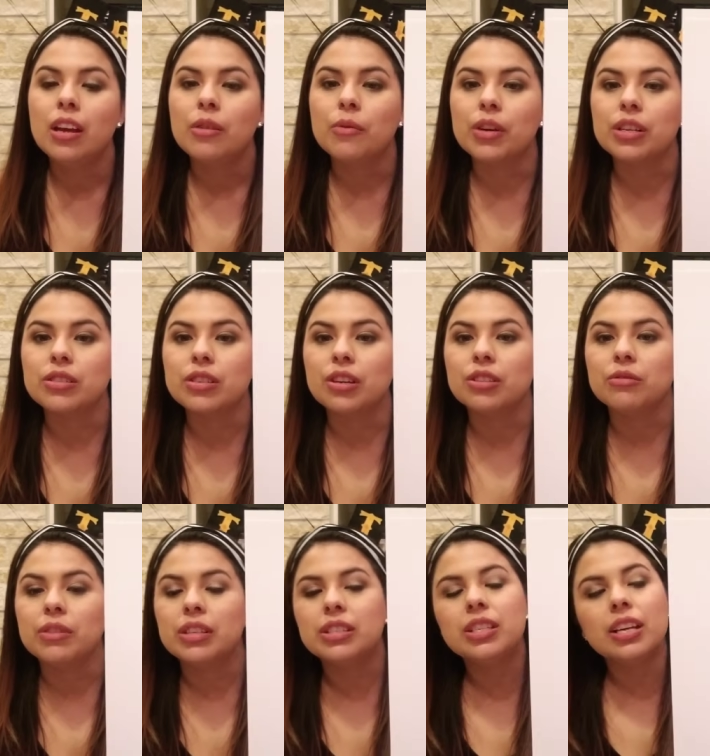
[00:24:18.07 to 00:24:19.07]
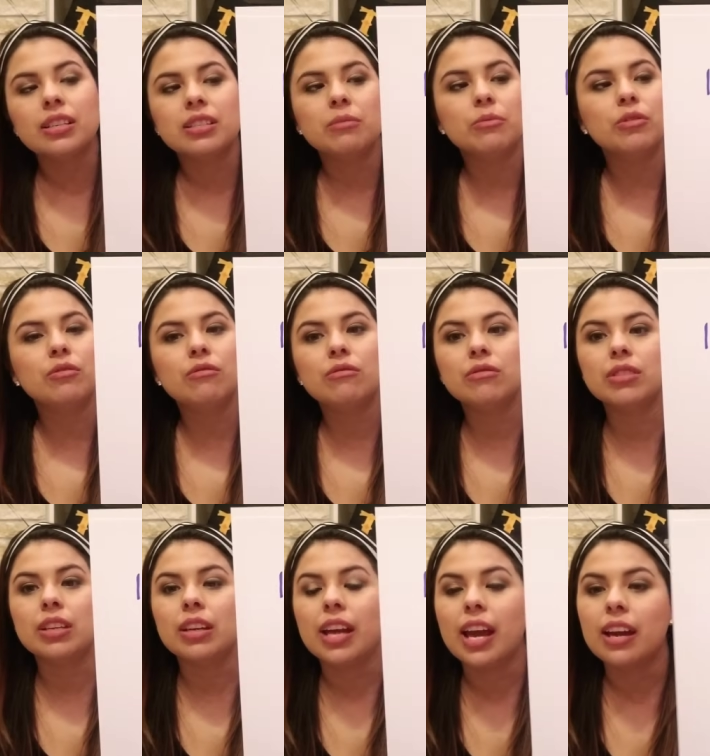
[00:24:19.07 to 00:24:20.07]
We're going to start doing decimals
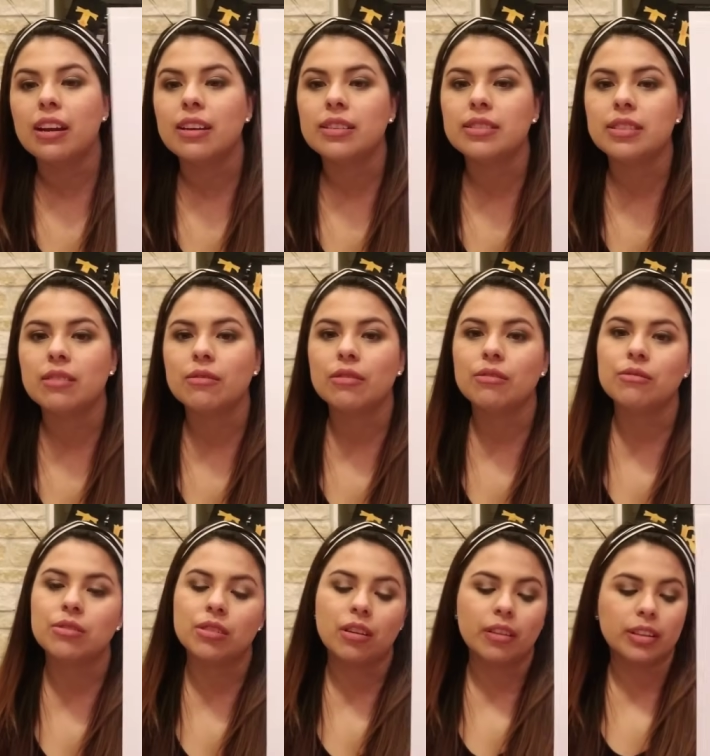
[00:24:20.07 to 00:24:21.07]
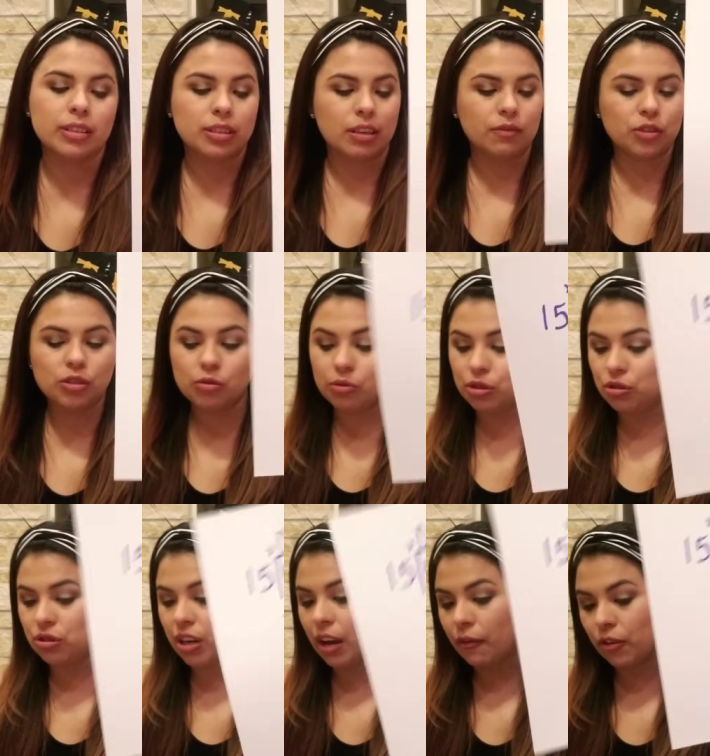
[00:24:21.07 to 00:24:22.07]
and annex zeros and all that stuff. So this is what you
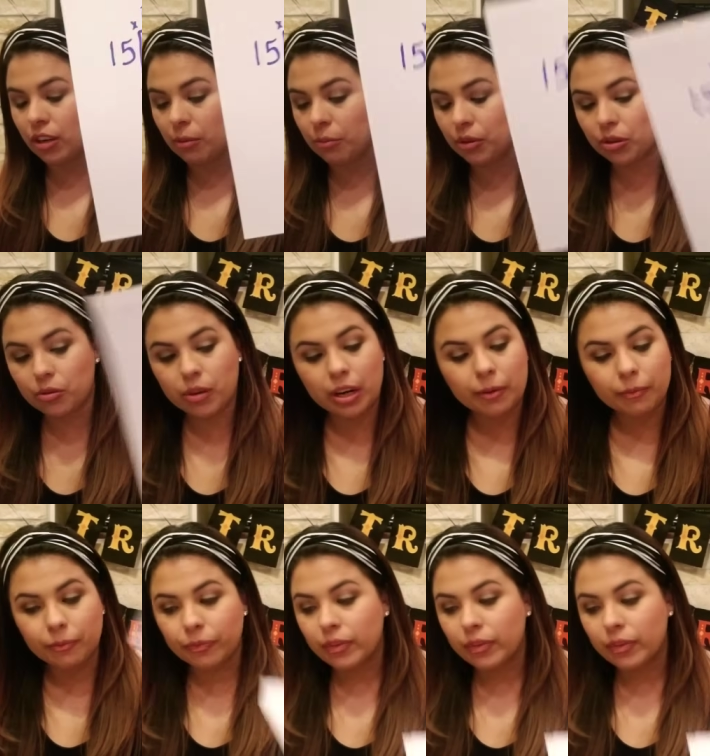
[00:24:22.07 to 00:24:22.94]
should have for number 3.